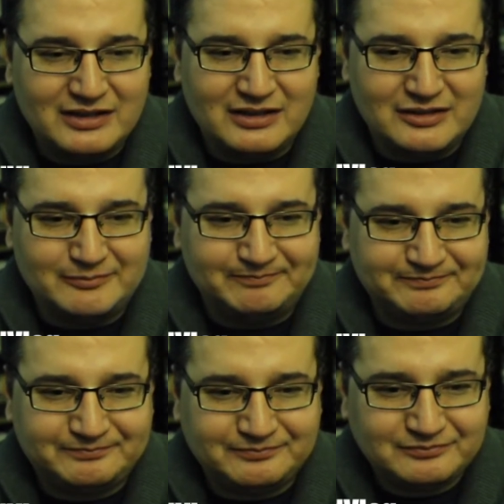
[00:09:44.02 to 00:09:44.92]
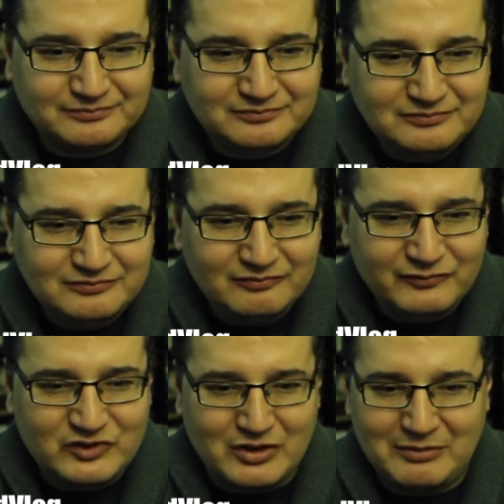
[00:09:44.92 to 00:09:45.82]

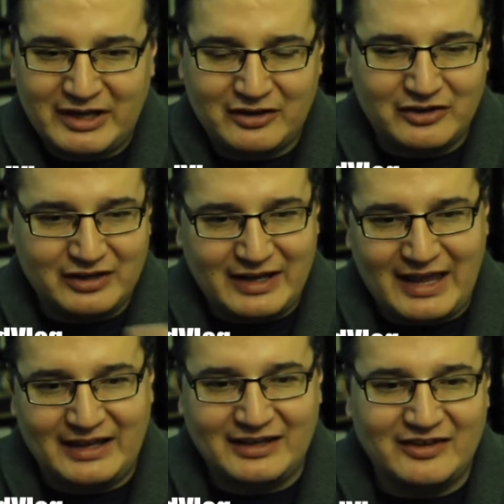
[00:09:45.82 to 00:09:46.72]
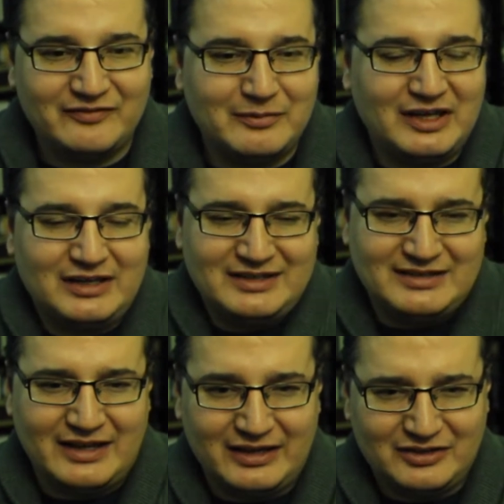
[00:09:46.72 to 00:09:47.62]
So I'm like, are you gonna handcuff me? And
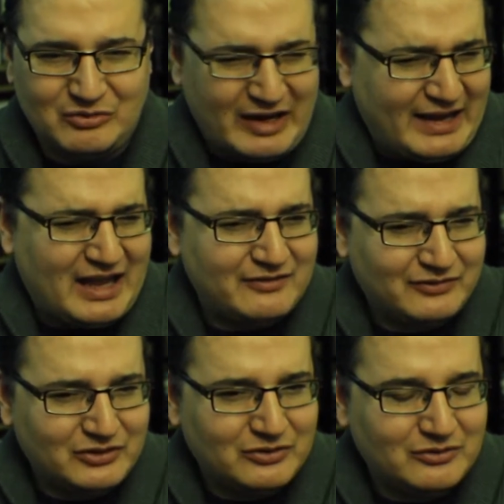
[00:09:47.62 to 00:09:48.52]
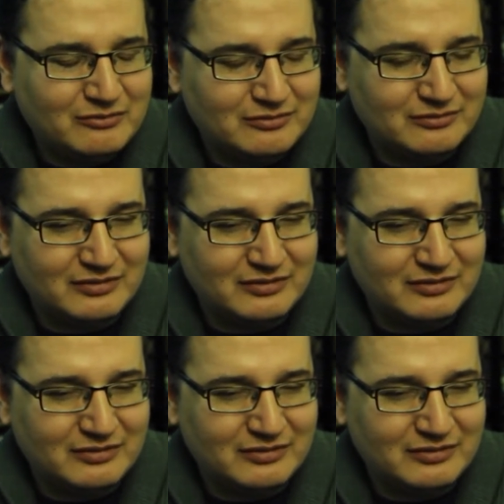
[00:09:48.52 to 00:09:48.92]
he's like, do I have to?